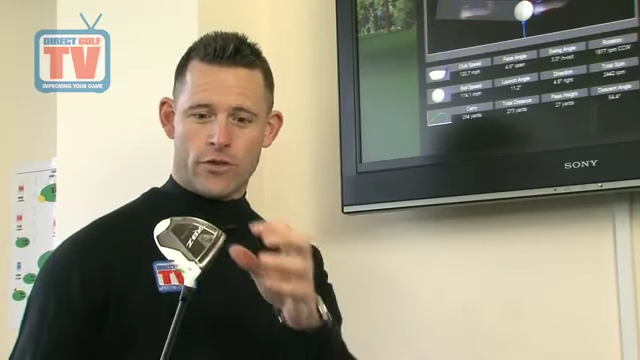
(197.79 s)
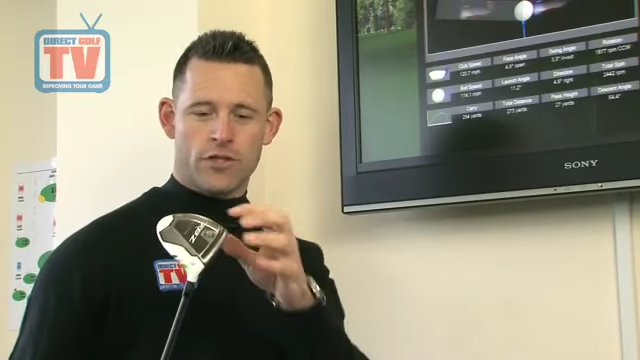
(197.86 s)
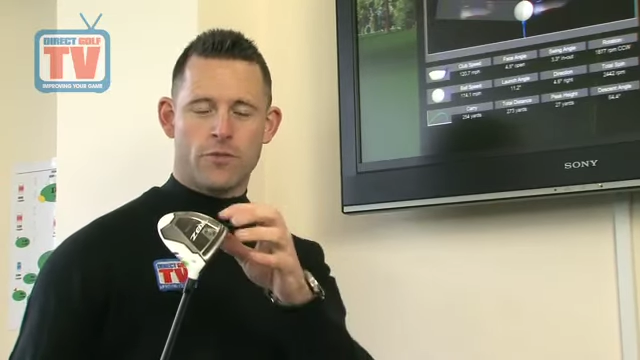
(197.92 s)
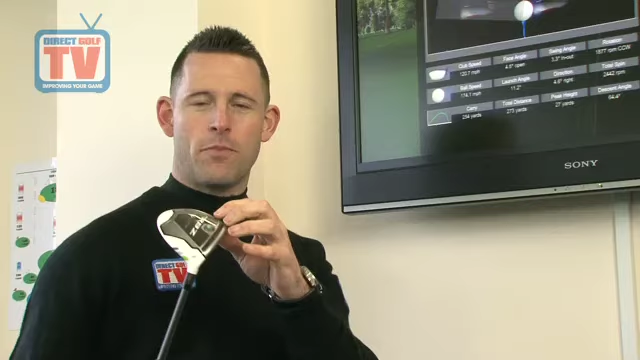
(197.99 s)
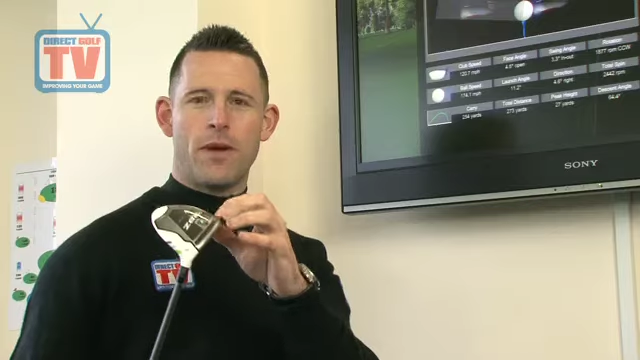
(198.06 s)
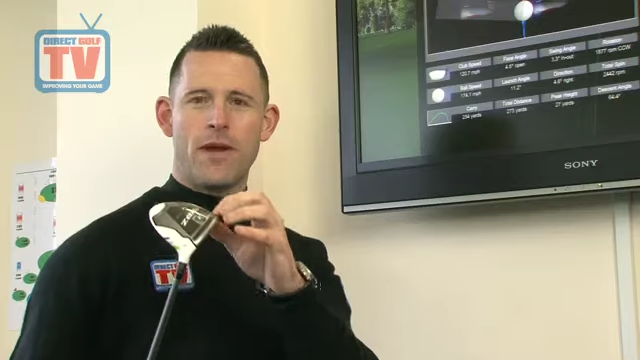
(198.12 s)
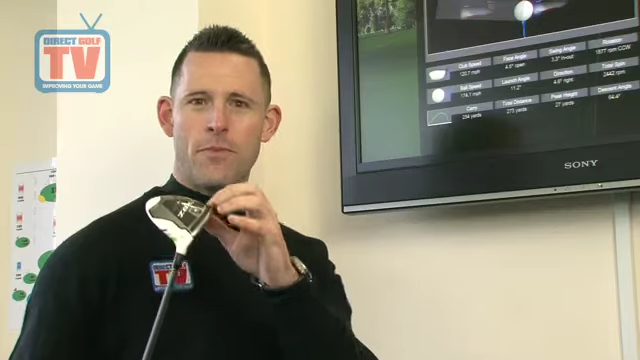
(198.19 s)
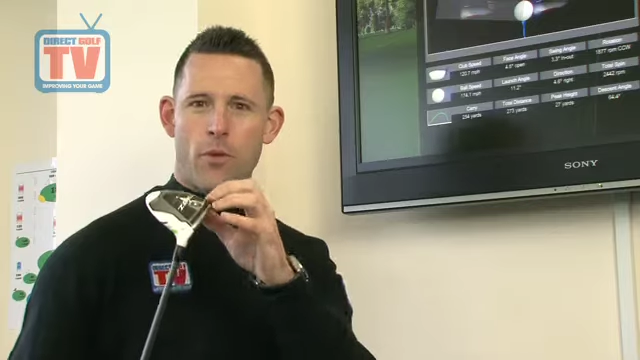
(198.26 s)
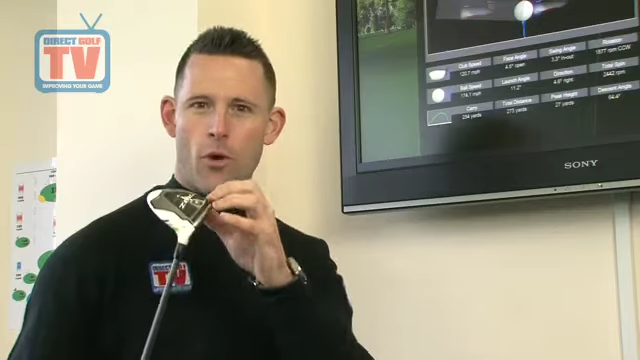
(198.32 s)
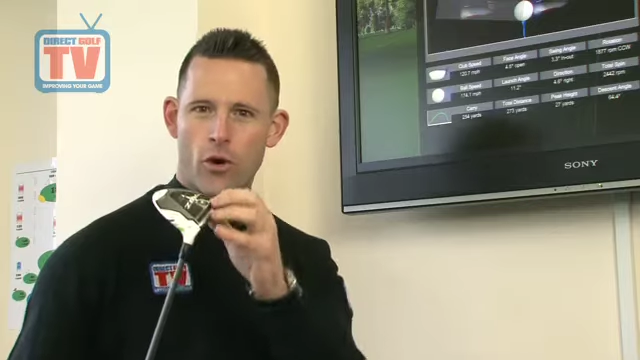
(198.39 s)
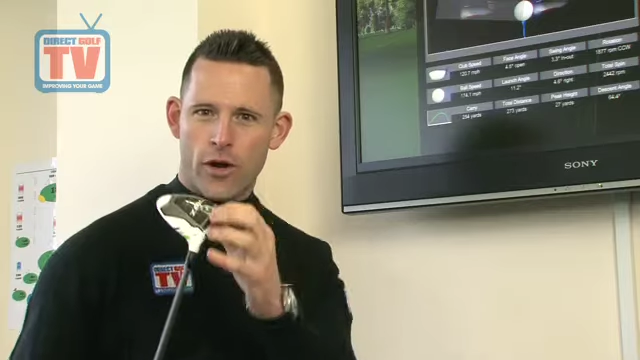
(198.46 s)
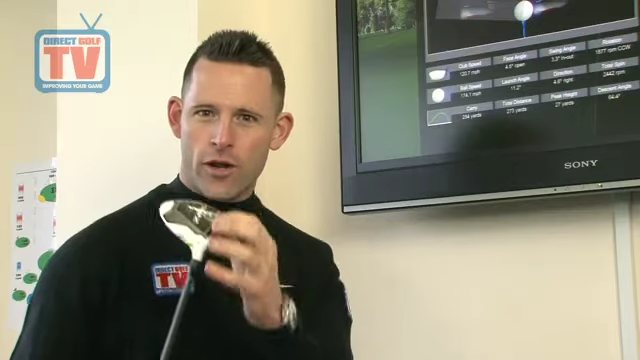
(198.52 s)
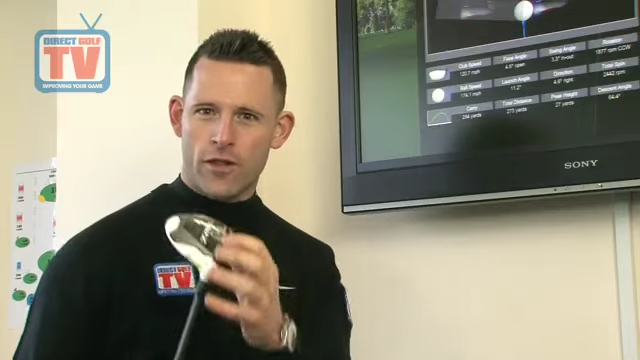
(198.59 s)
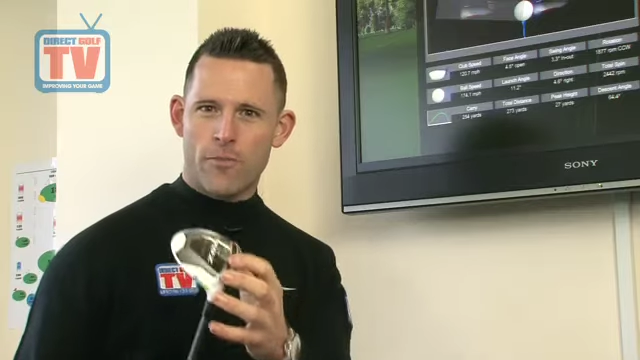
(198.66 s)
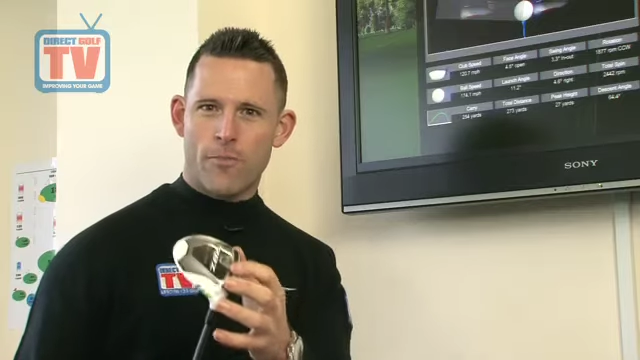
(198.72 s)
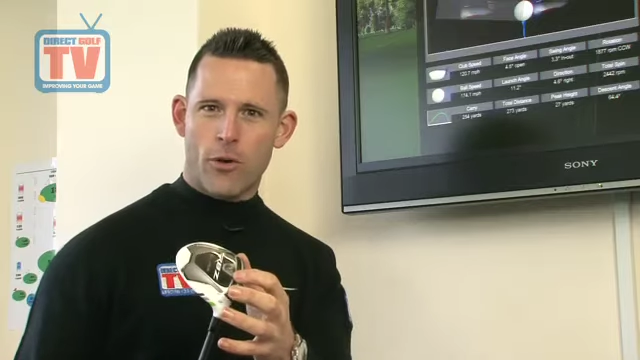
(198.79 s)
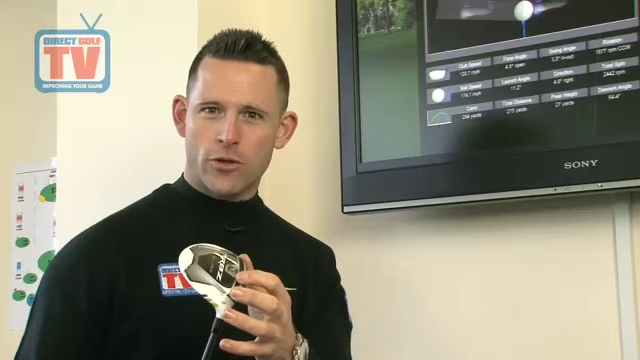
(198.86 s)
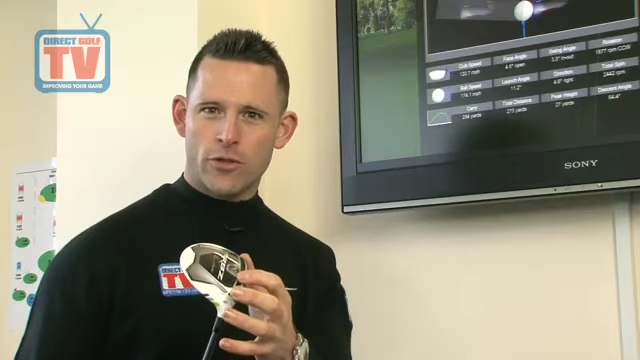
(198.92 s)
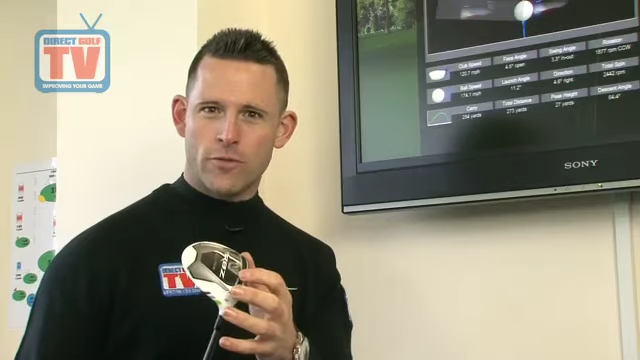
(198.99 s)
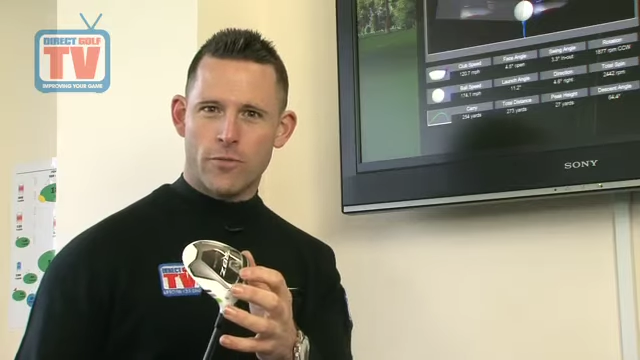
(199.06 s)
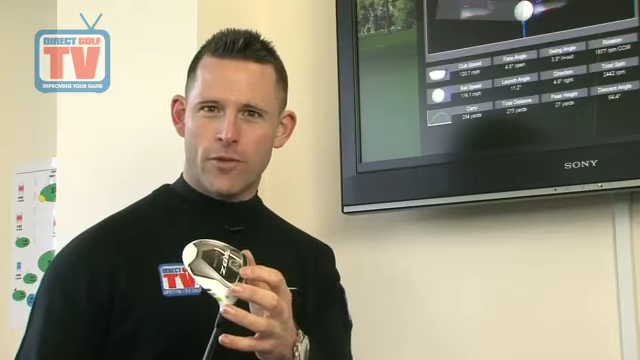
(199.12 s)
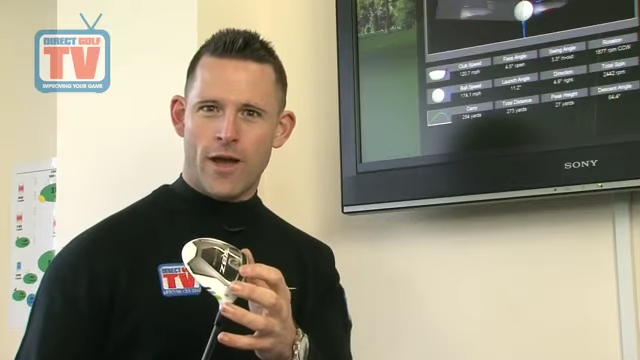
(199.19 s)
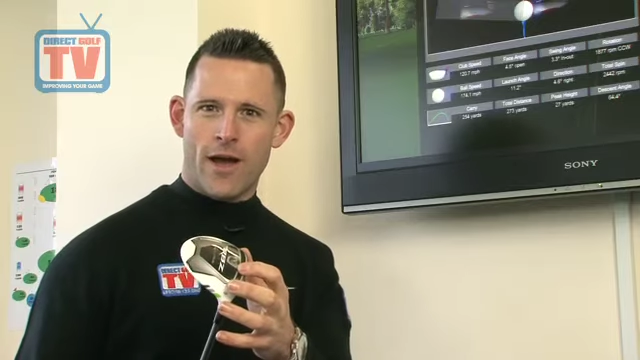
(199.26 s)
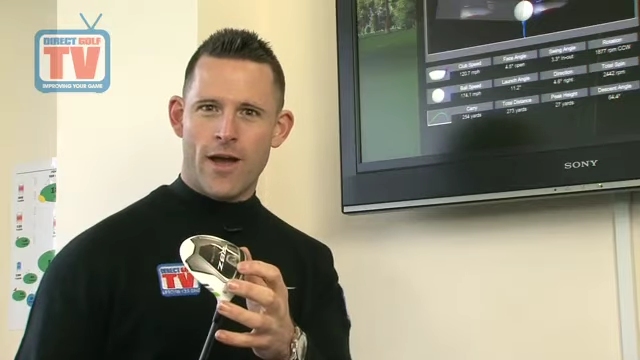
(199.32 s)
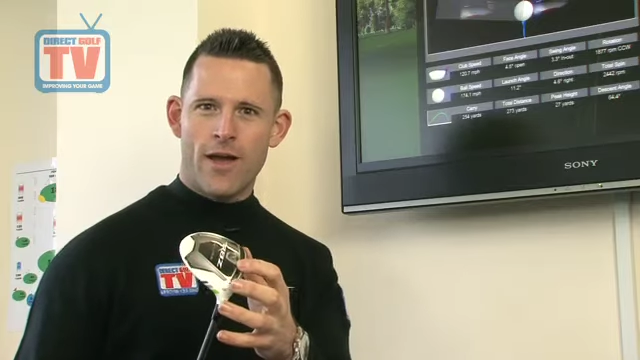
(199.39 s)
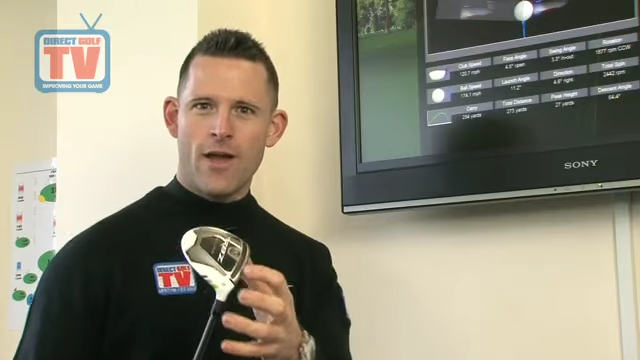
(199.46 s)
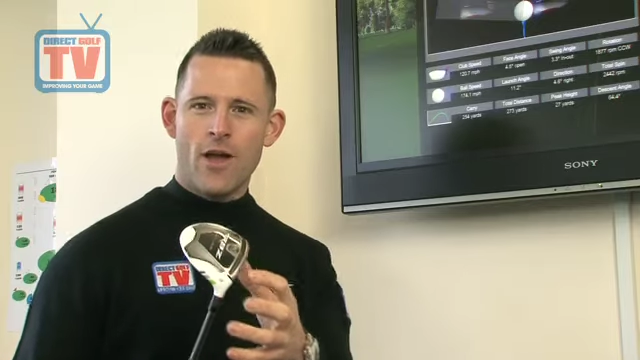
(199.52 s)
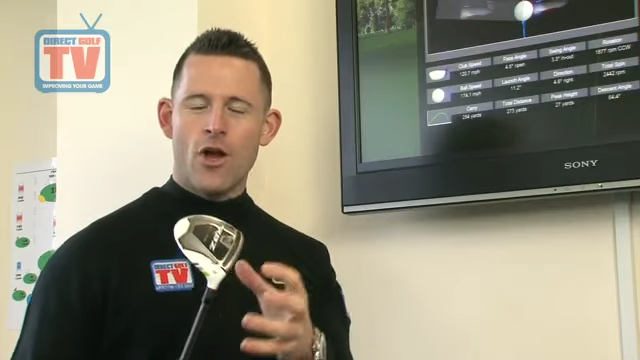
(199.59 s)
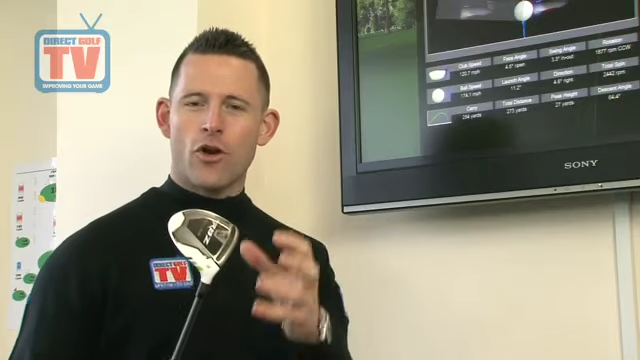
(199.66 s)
The speed pocket in the bottom there